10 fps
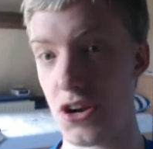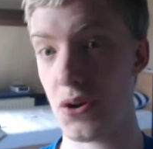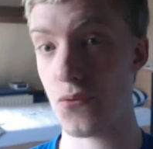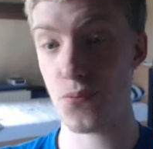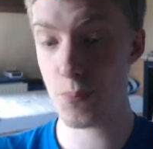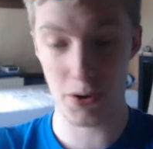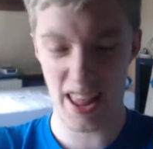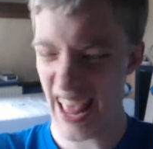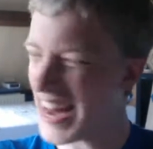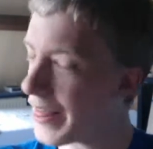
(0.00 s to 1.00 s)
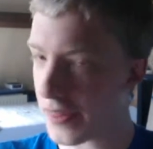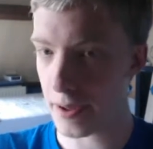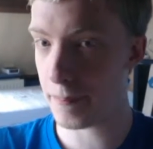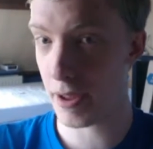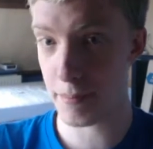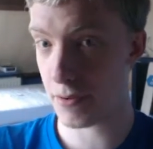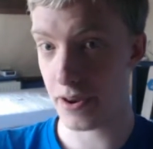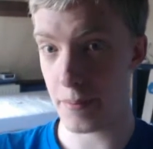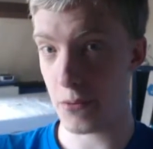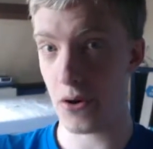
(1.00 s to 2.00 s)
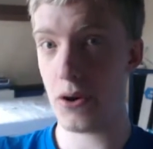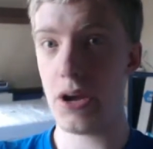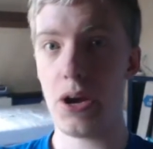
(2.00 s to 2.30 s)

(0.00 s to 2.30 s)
and put anything on paper anymore,